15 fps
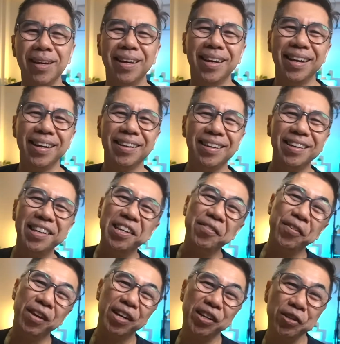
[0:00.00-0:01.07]
Hey, if
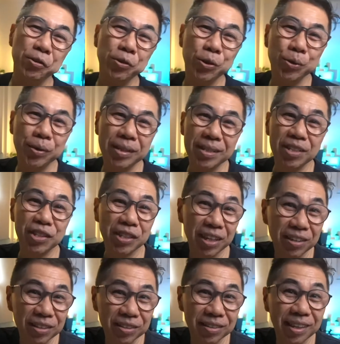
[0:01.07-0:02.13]
you are new to this
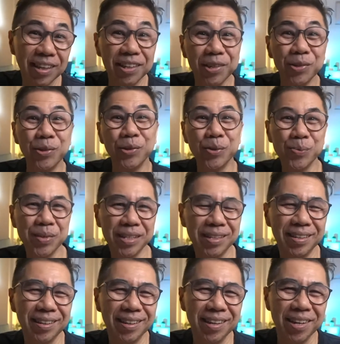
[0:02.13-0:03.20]
channel and don't know me,
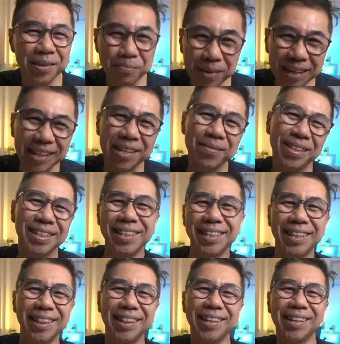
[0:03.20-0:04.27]
my name is
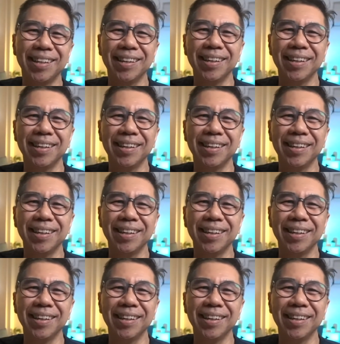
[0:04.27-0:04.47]
Tian Teck,